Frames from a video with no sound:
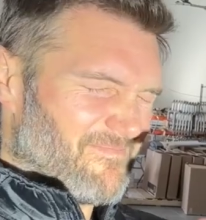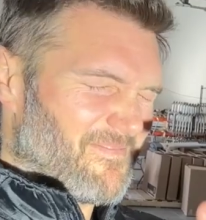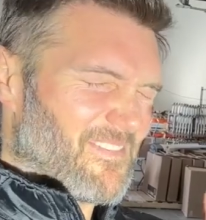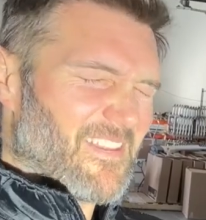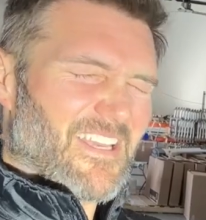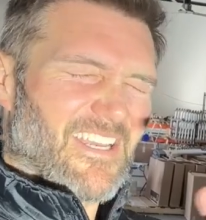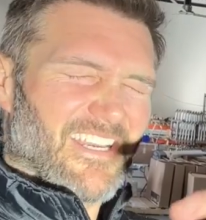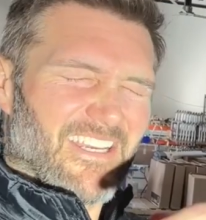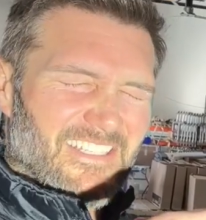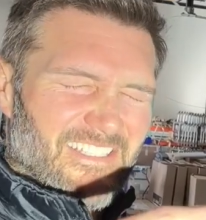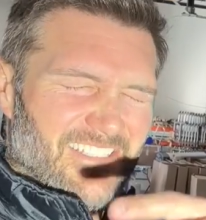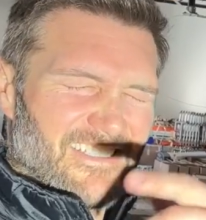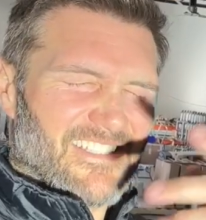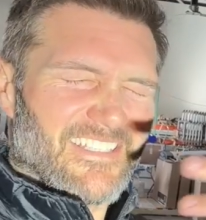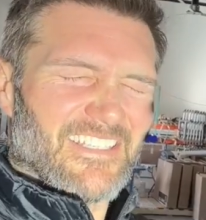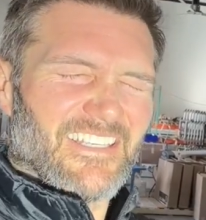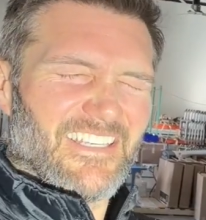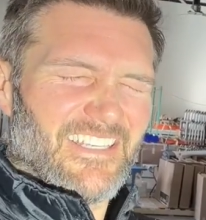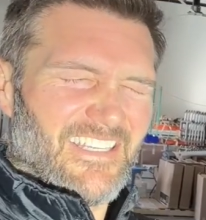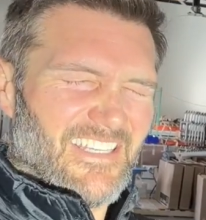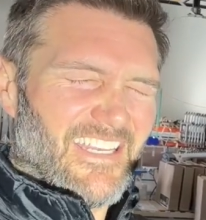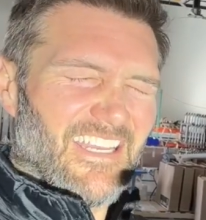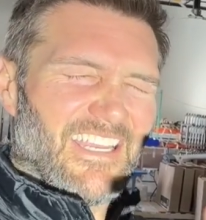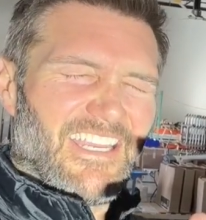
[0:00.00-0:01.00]
Because
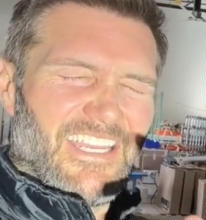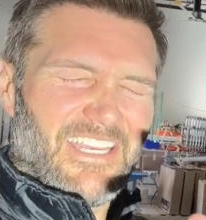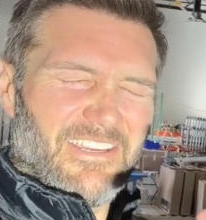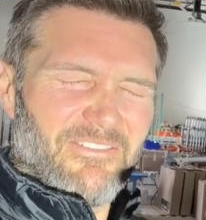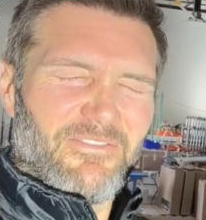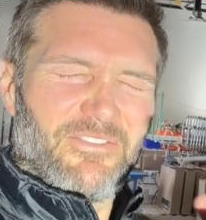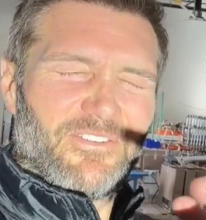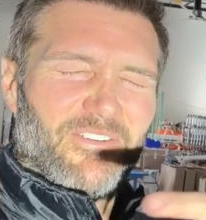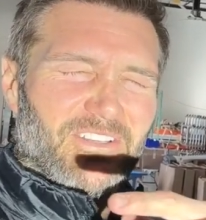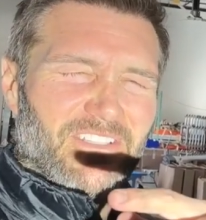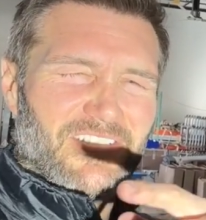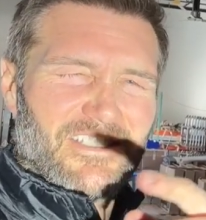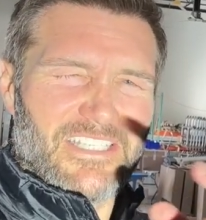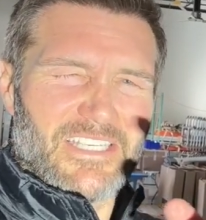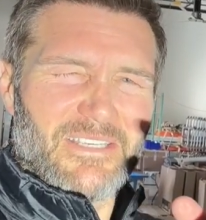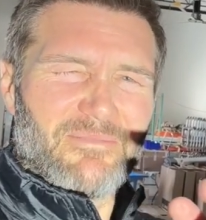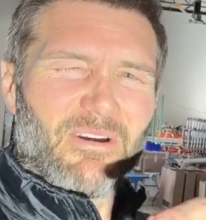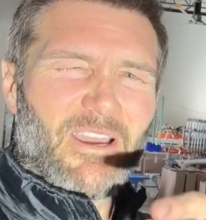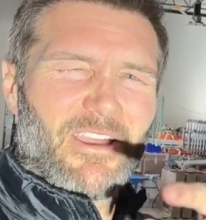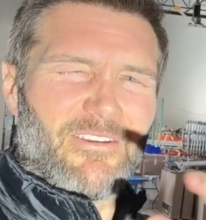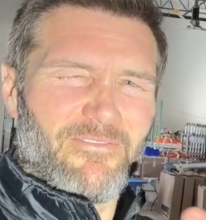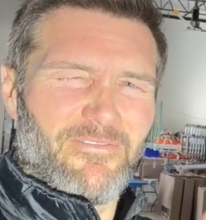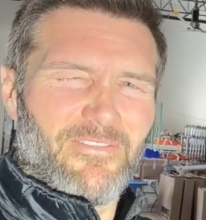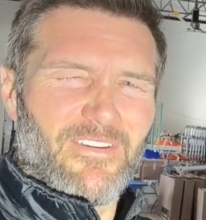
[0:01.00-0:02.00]
if you can see
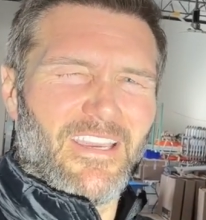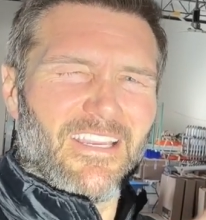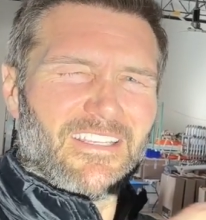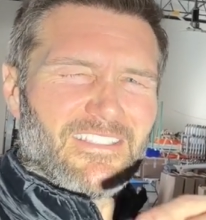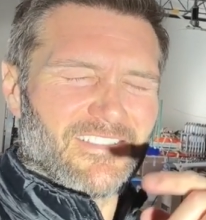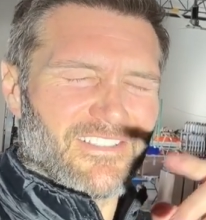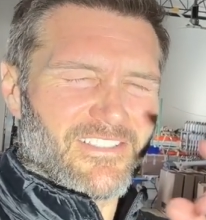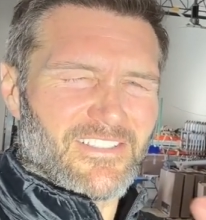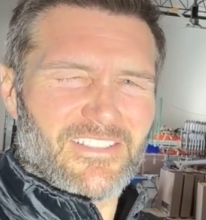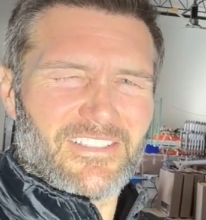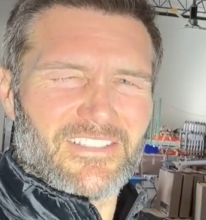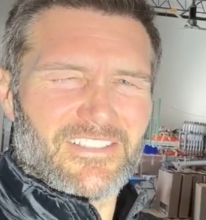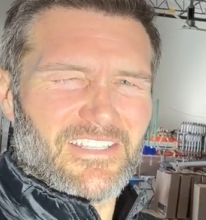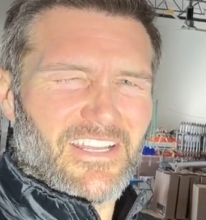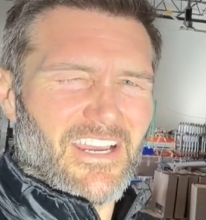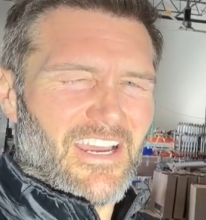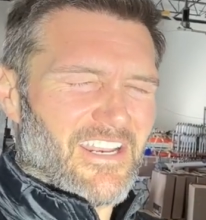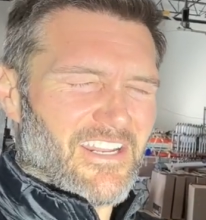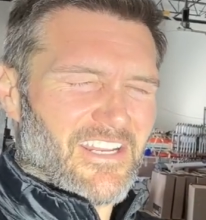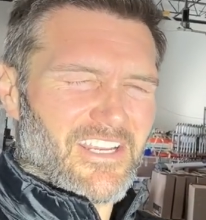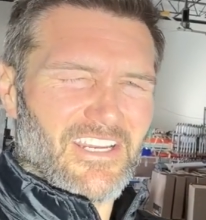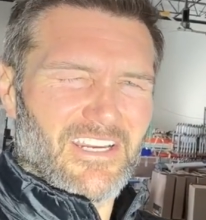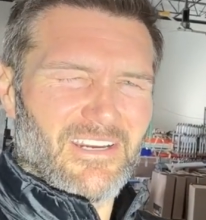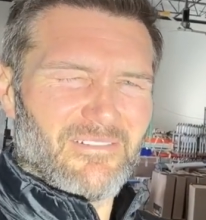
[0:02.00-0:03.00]
my face, this is
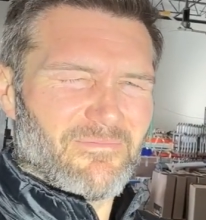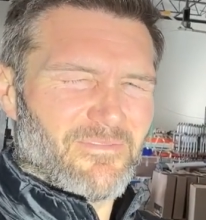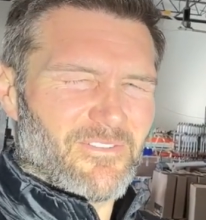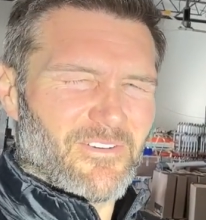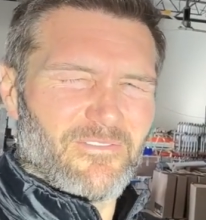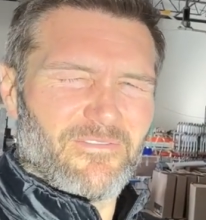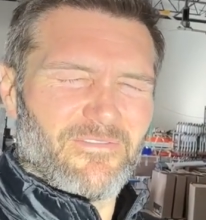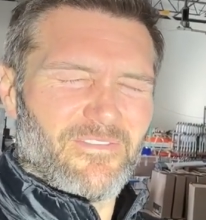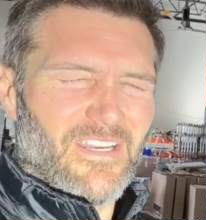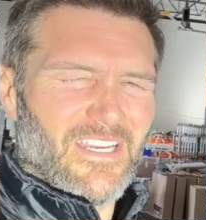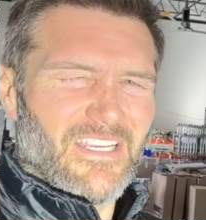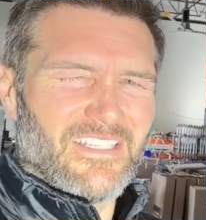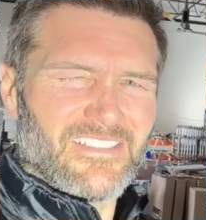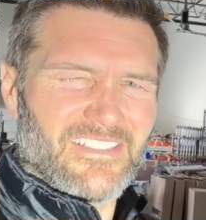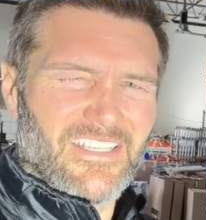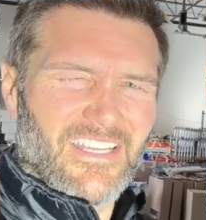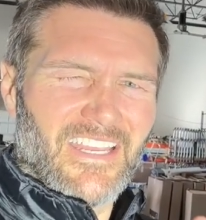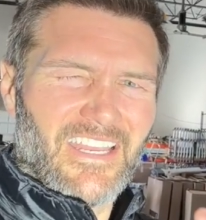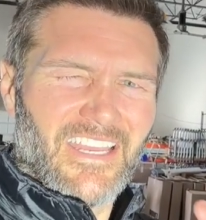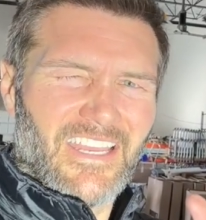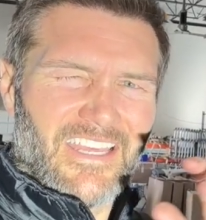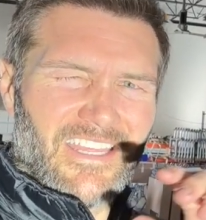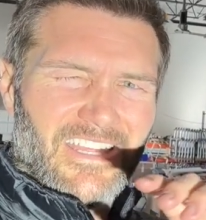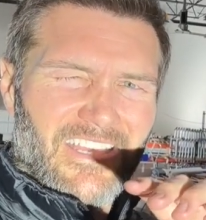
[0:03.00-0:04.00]
not a comfort face.
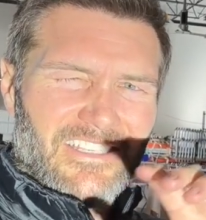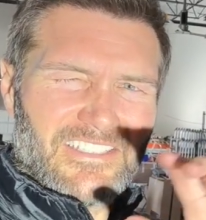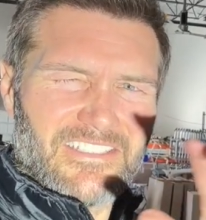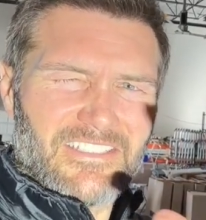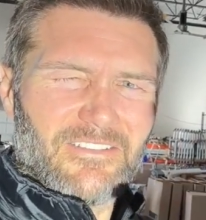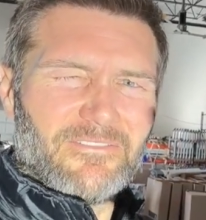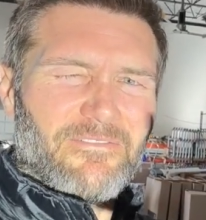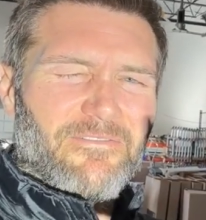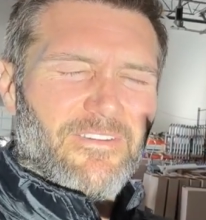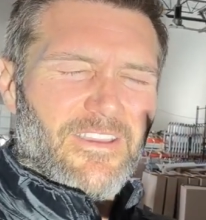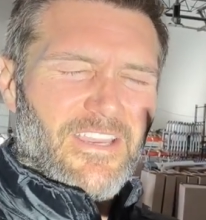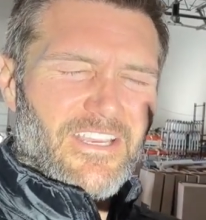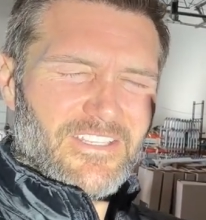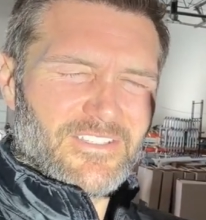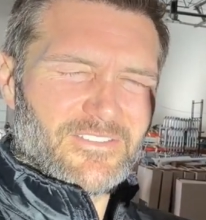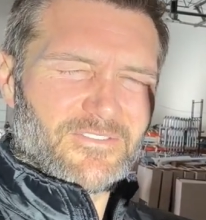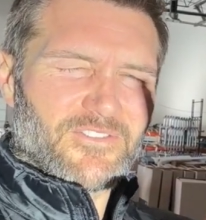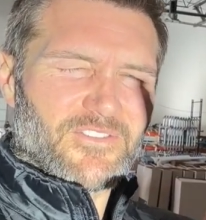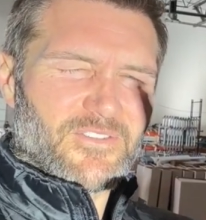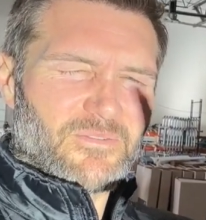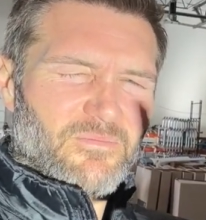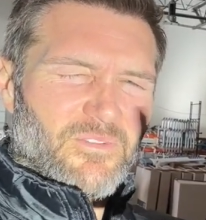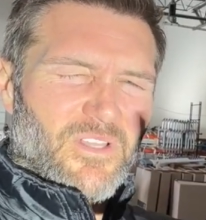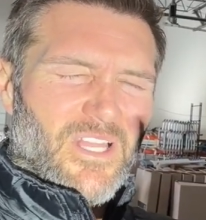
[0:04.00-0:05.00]
This is a face with
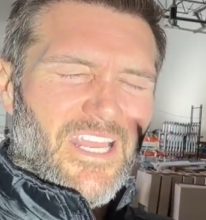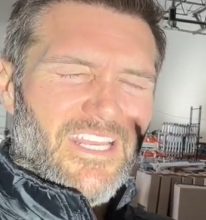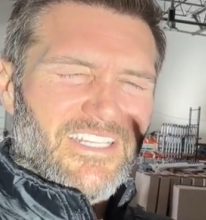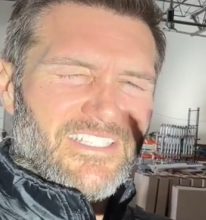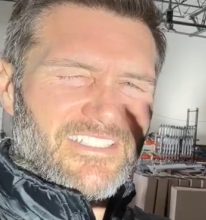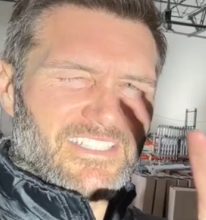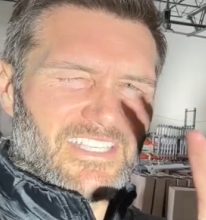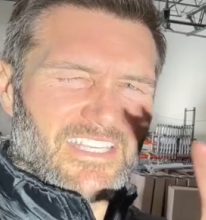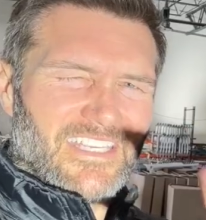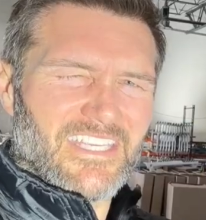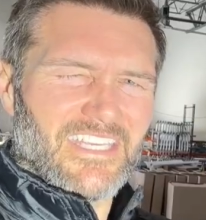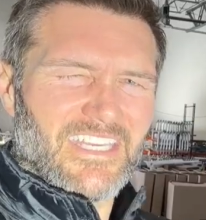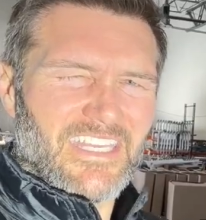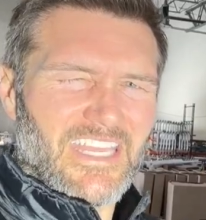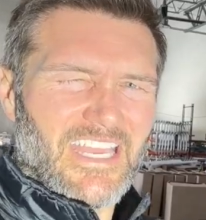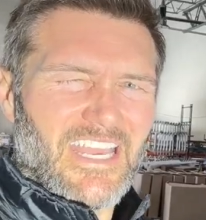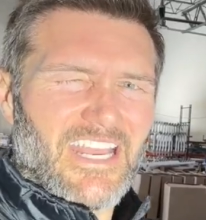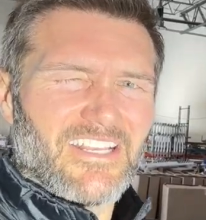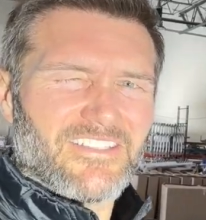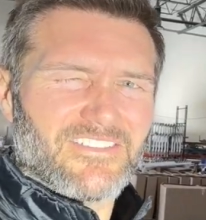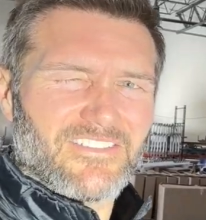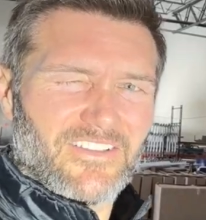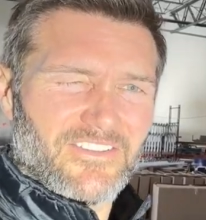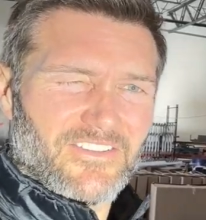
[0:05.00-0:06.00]
some lights that kick
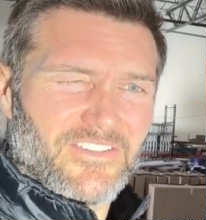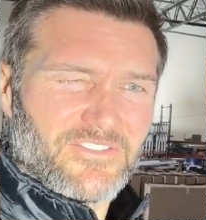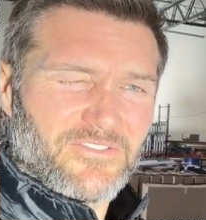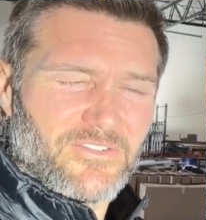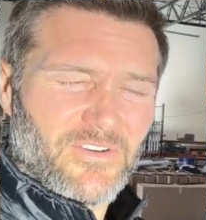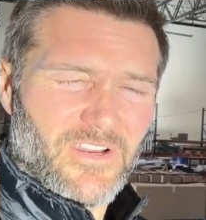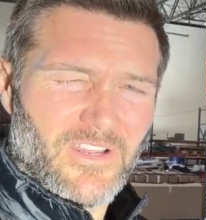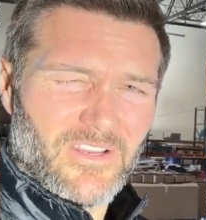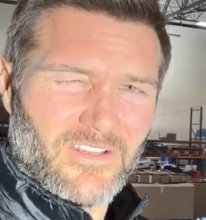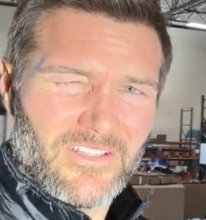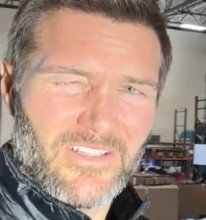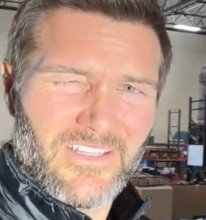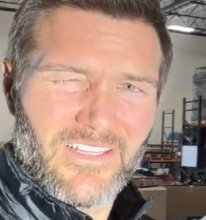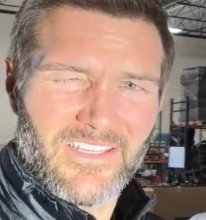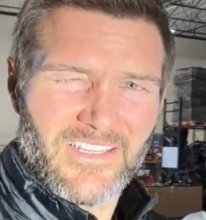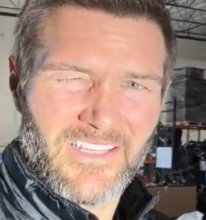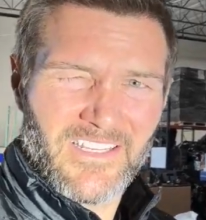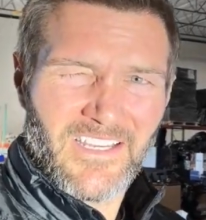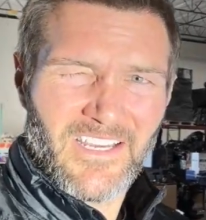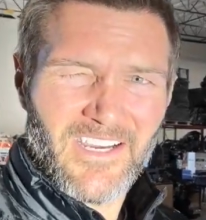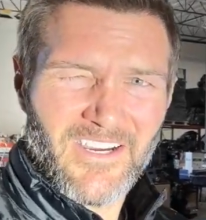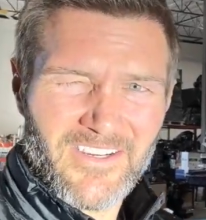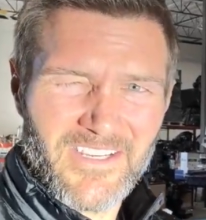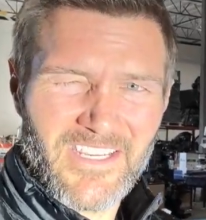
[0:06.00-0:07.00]
ass on the trail.
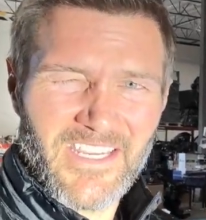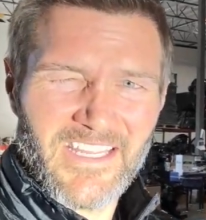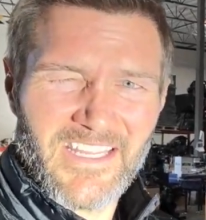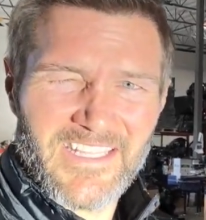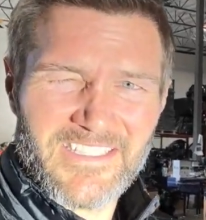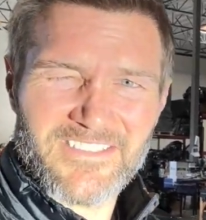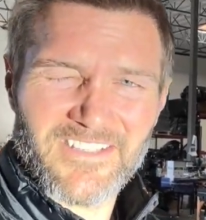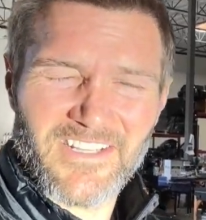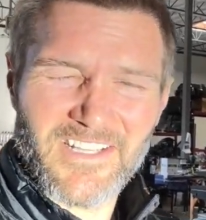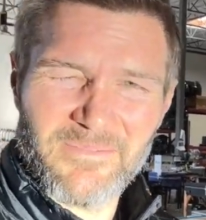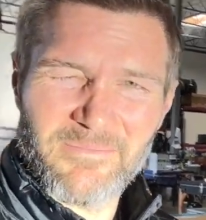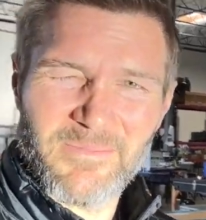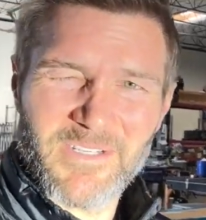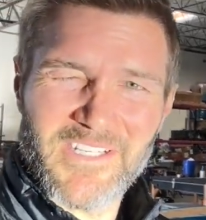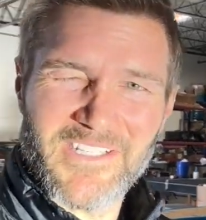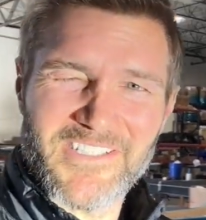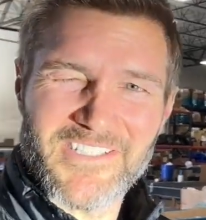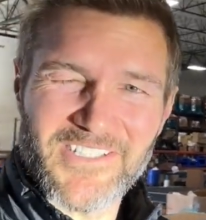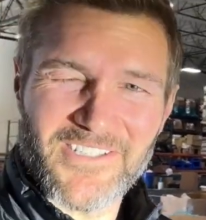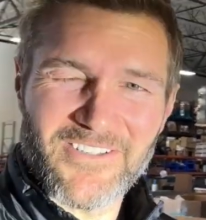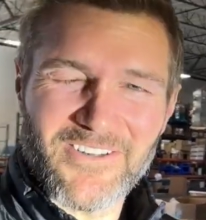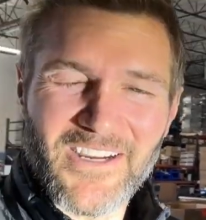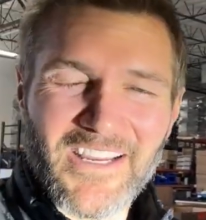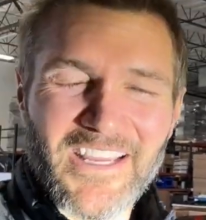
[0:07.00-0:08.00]
Okay, that's all I'm gonna
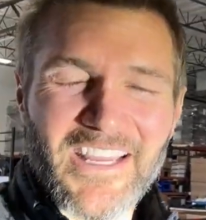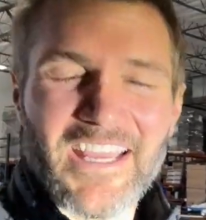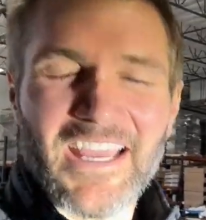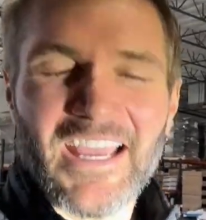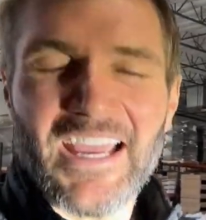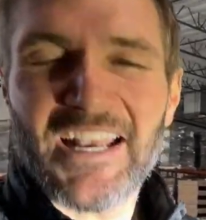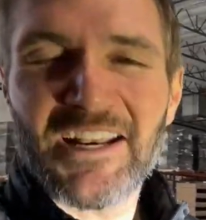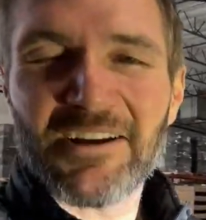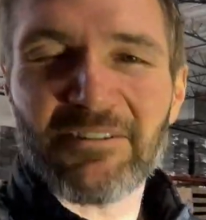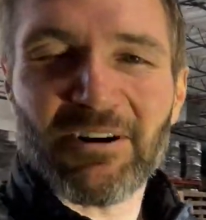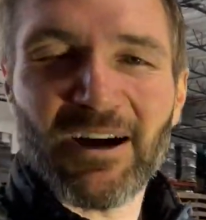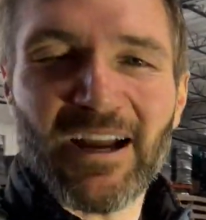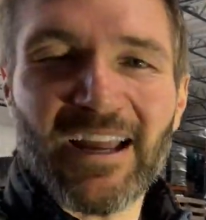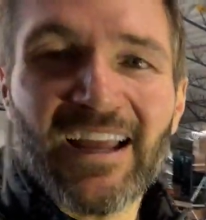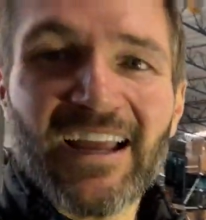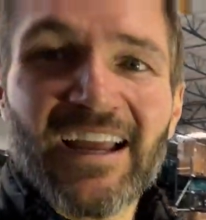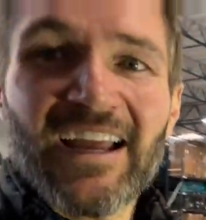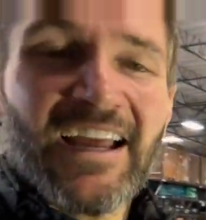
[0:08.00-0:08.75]
do. Anyway,